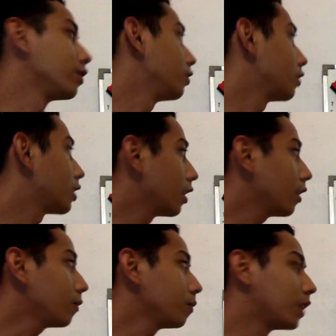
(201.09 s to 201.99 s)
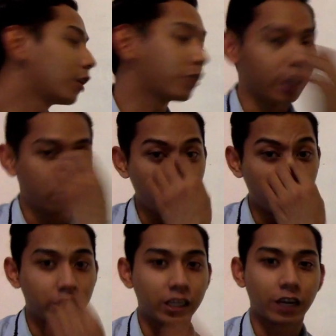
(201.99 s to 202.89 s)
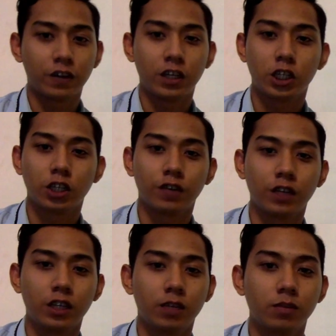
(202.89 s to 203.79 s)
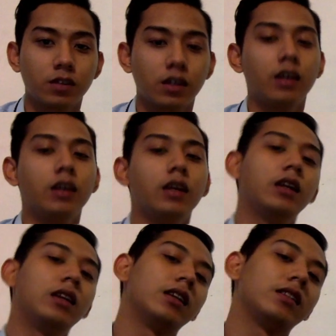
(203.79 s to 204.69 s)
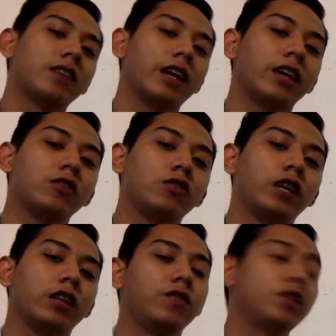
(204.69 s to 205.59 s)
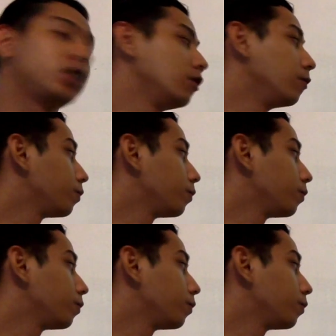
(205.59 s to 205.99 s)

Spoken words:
Okay, now that you know the definition of idioms, let's get to the activity.